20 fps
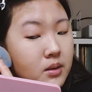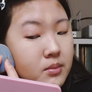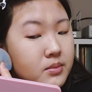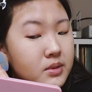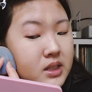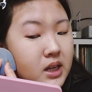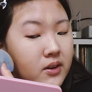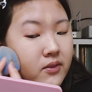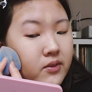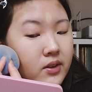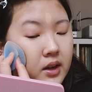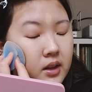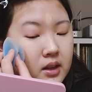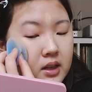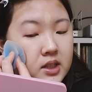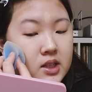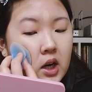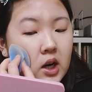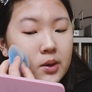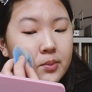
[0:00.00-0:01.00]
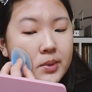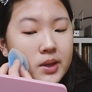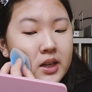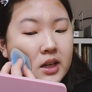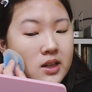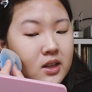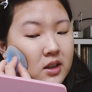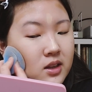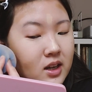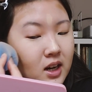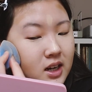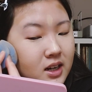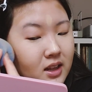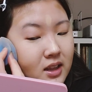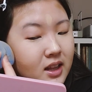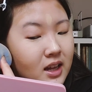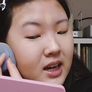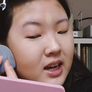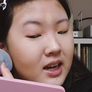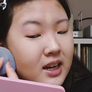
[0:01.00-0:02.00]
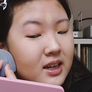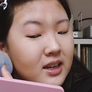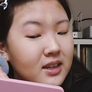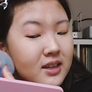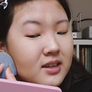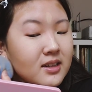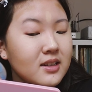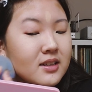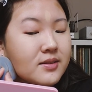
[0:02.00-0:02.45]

definitely taught me a lot of that,